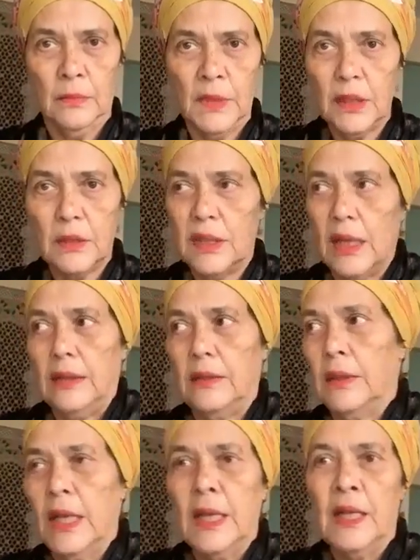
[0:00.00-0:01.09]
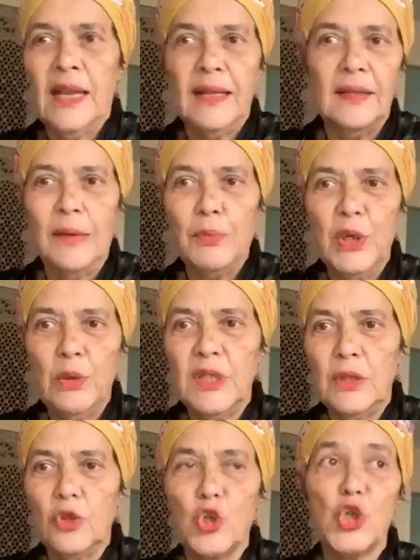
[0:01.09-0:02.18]
Like that, like Napoleon
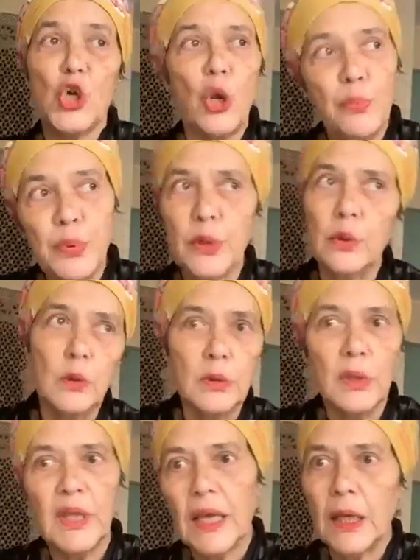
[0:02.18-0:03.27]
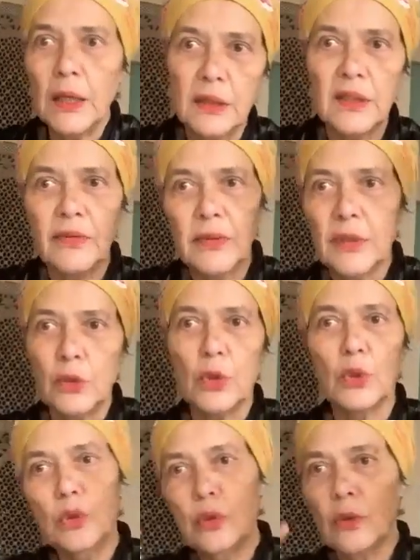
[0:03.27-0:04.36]
did not shop, there. They did not
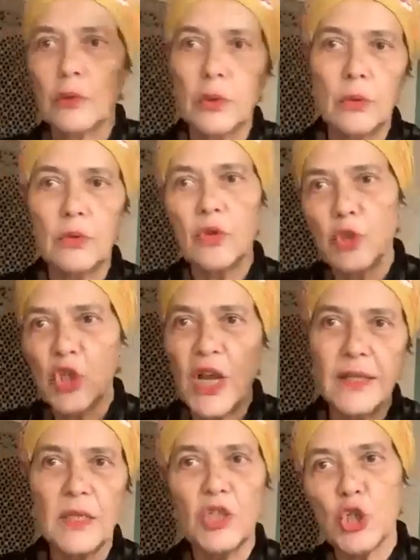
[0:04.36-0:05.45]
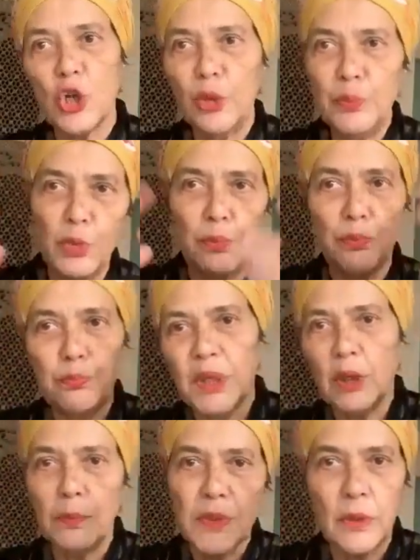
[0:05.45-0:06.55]
go to the, some Chinese shop to
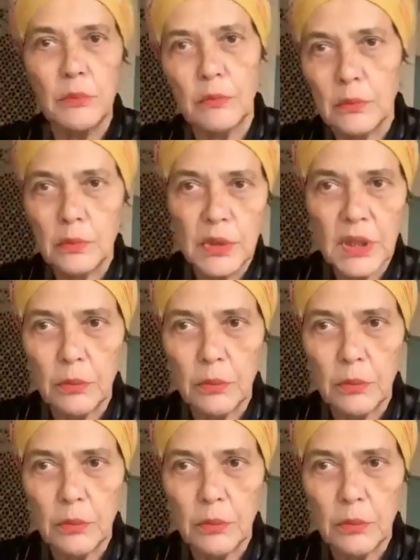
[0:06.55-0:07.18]
pick up some